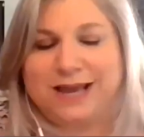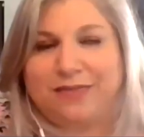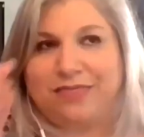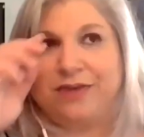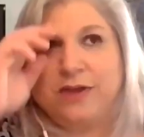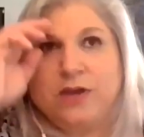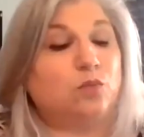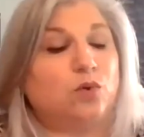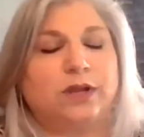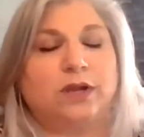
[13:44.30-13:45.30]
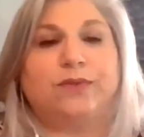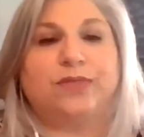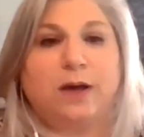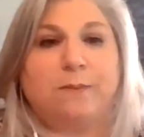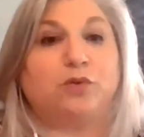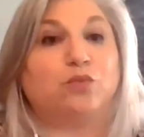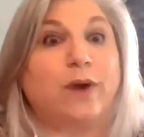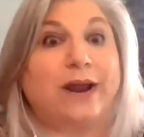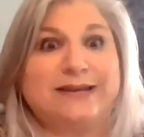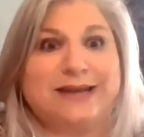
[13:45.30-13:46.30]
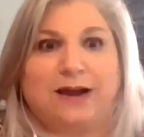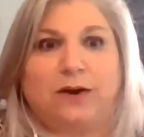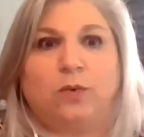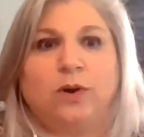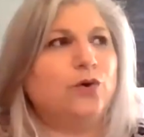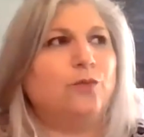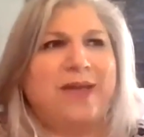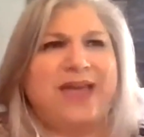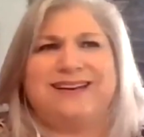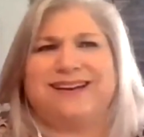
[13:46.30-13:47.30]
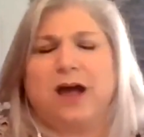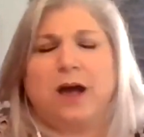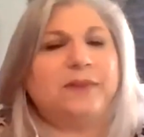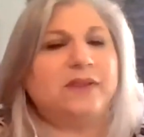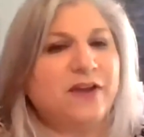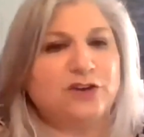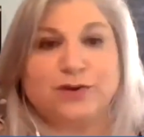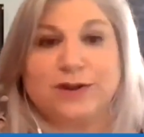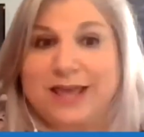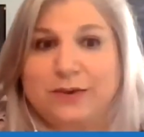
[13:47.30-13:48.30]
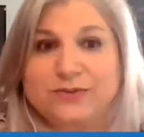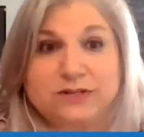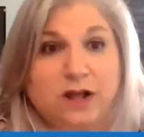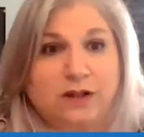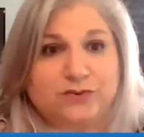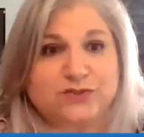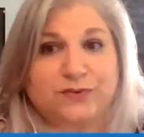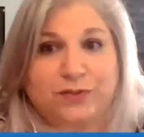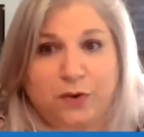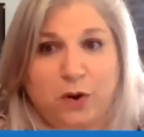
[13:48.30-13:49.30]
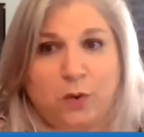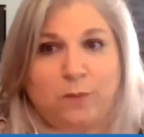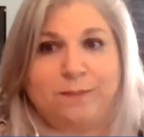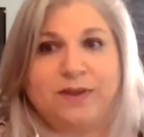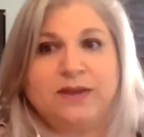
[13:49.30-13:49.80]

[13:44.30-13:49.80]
death. I'm working with a couple right now who paid a couple of $100,000 for their home.